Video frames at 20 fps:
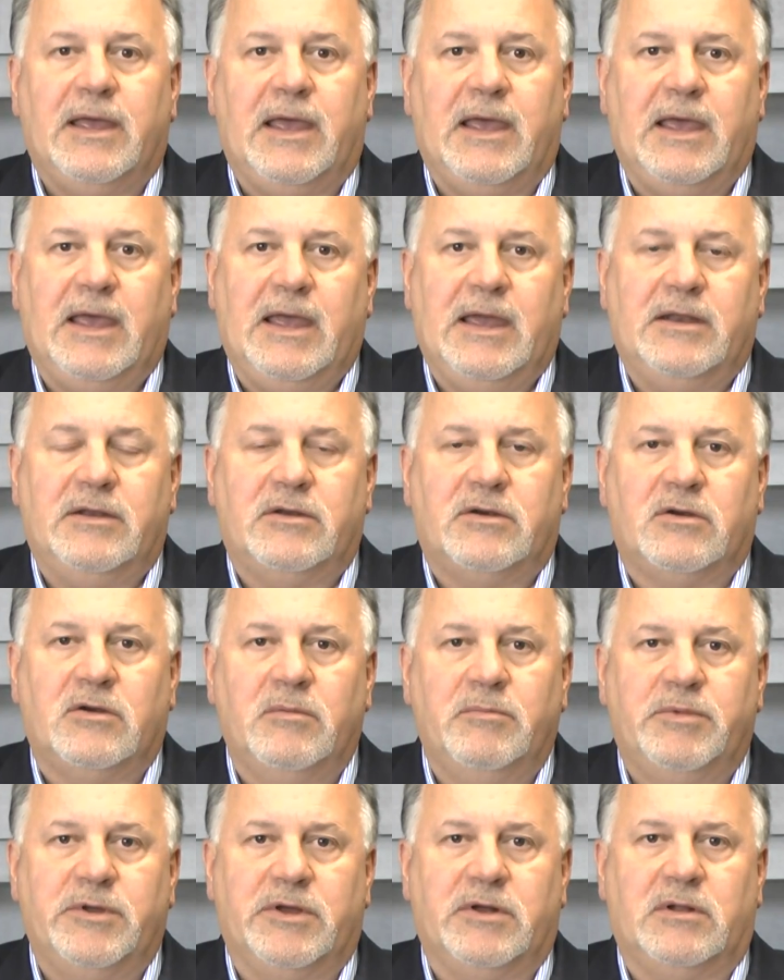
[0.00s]
And
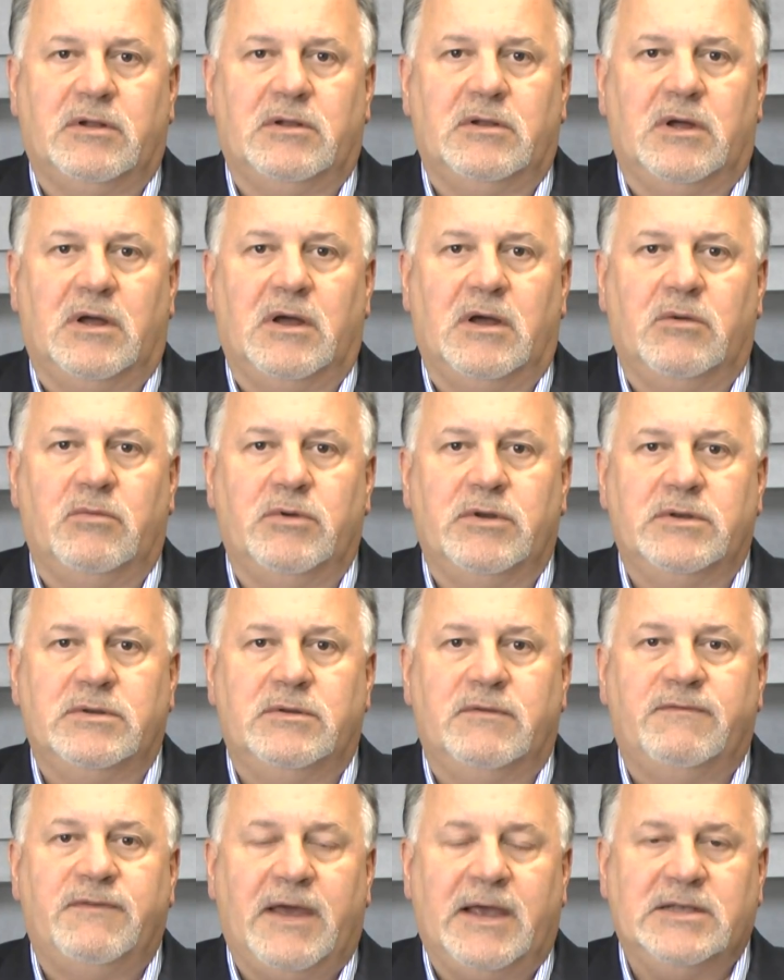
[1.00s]
her bill
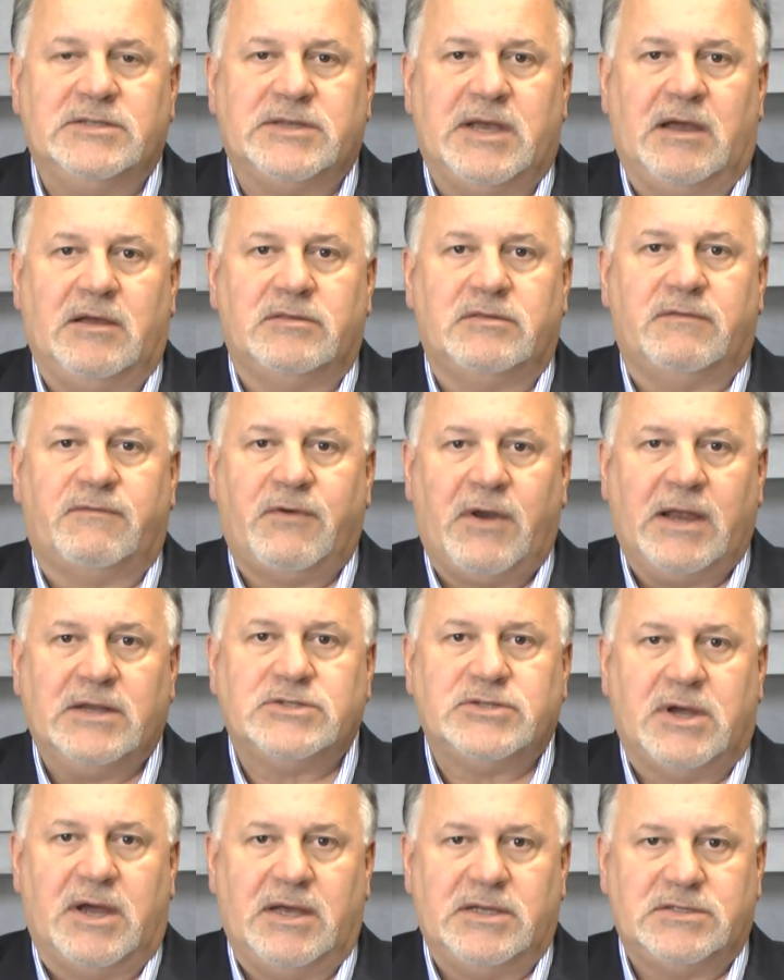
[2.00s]
would phase out the
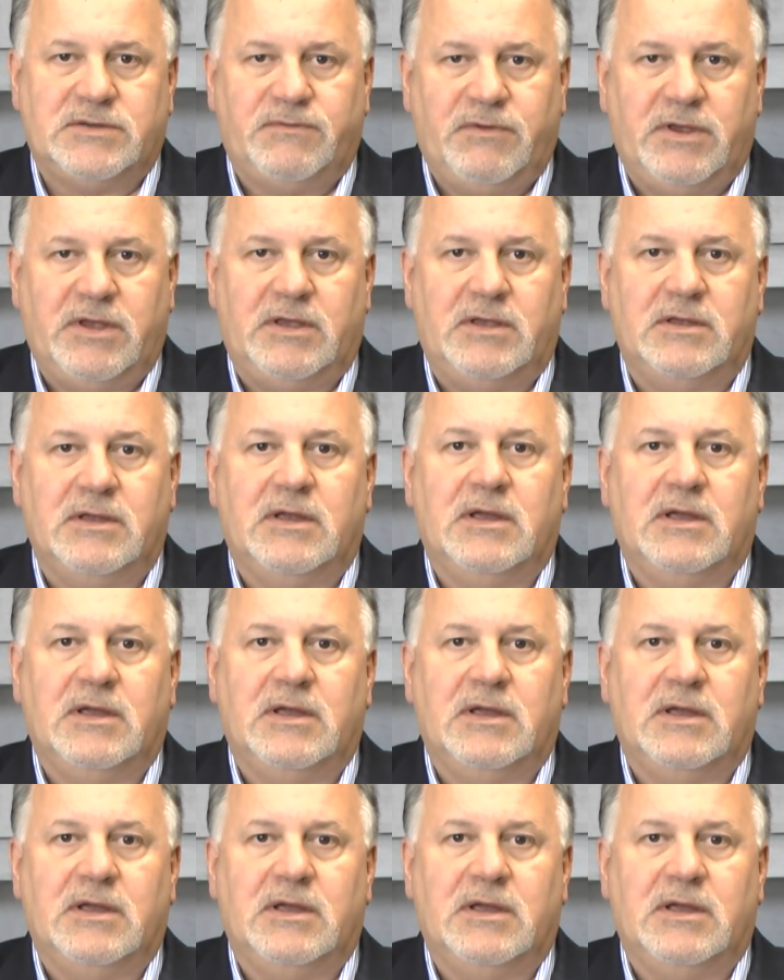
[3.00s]
franchise fee.